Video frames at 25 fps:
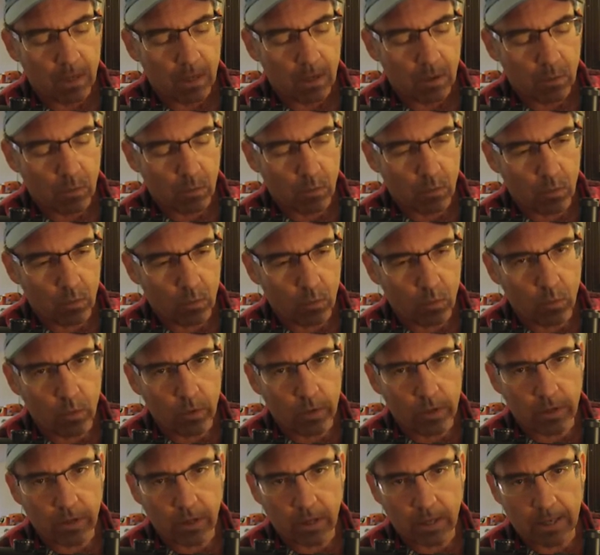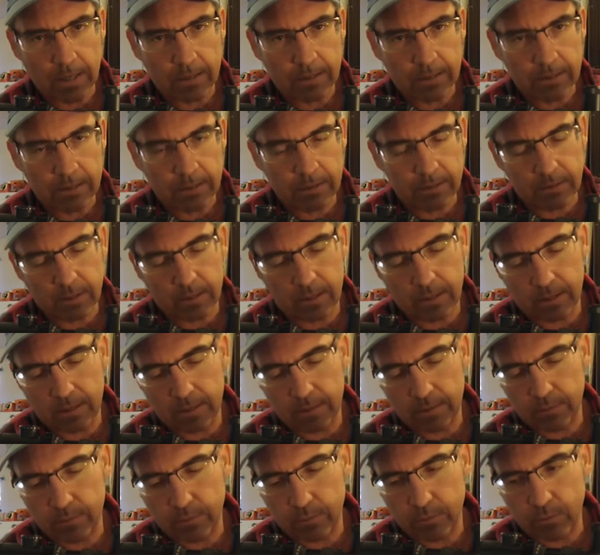with less
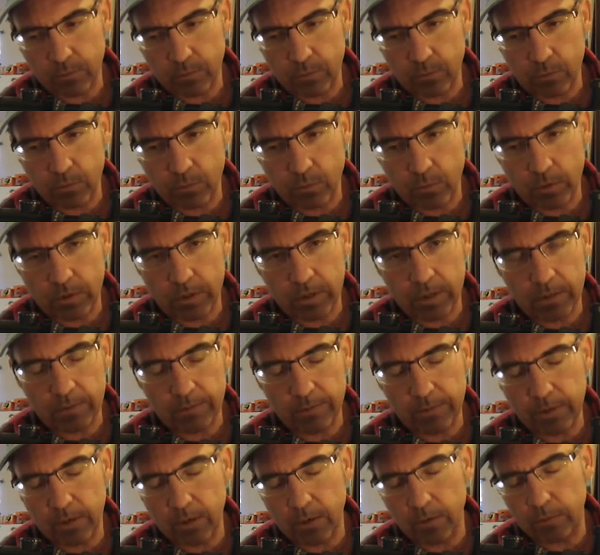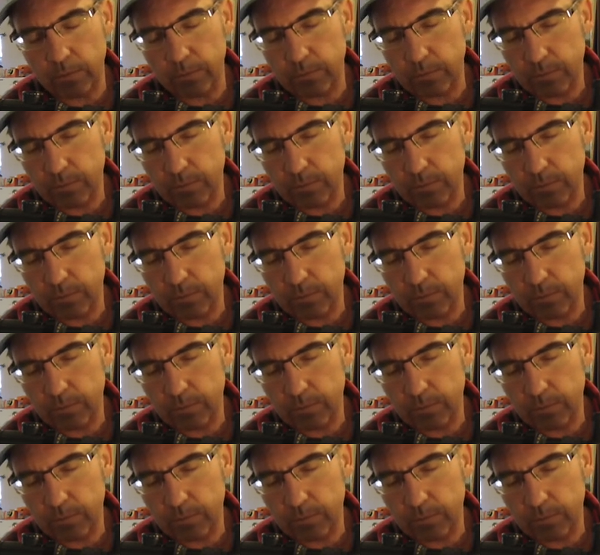with a